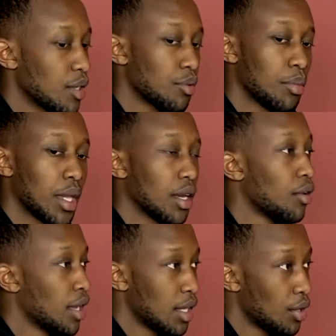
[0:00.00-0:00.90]
That's when we be like,
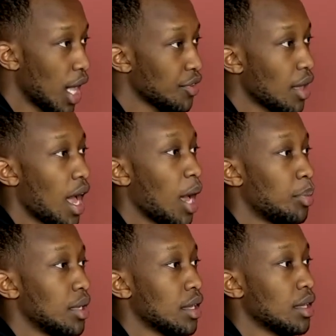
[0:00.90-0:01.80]
okay, no, that's not
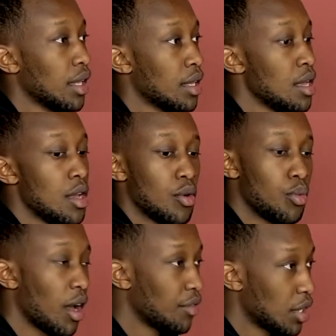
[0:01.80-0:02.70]
happening. Like,
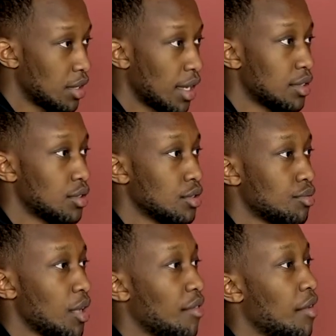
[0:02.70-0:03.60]
we have the credentials,
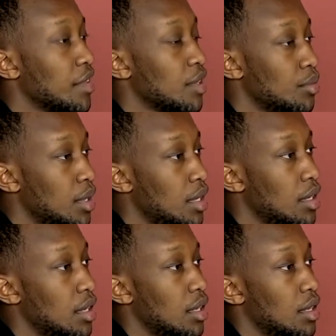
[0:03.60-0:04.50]
we have everything we
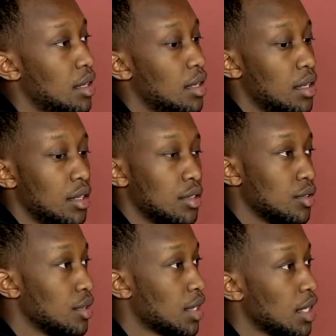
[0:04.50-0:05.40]
need,
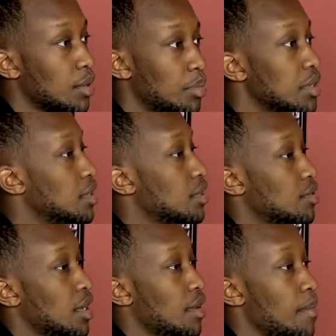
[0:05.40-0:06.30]
so let's get to business,
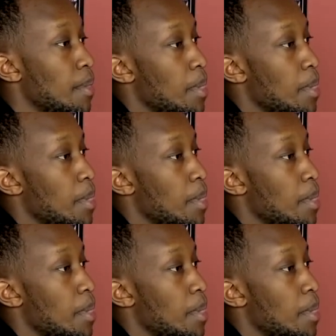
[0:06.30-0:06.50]
right?